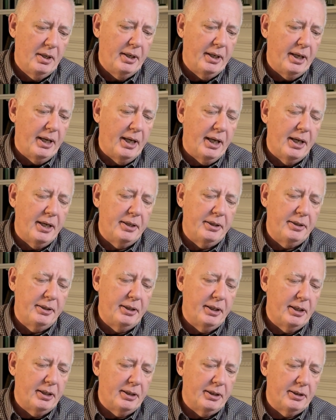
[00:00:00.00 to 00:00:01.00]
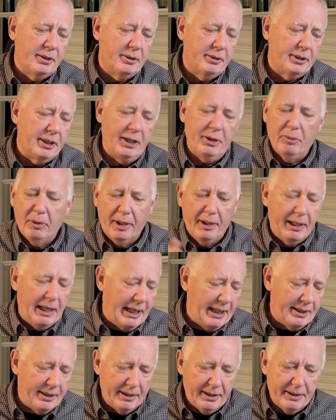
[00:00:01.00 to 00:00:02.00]
Anyway,
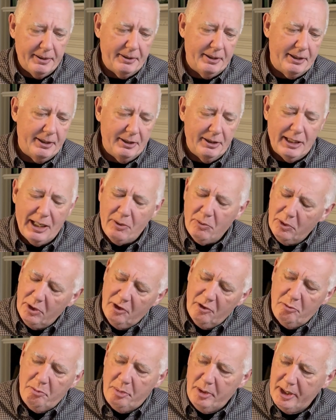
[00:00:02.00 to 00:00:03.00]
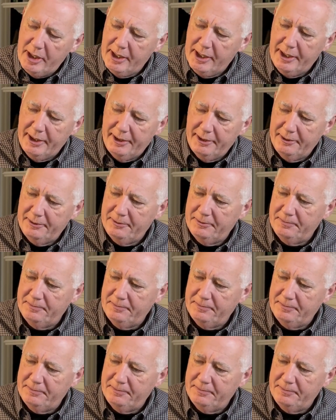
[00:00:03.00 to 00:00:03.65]
that would have been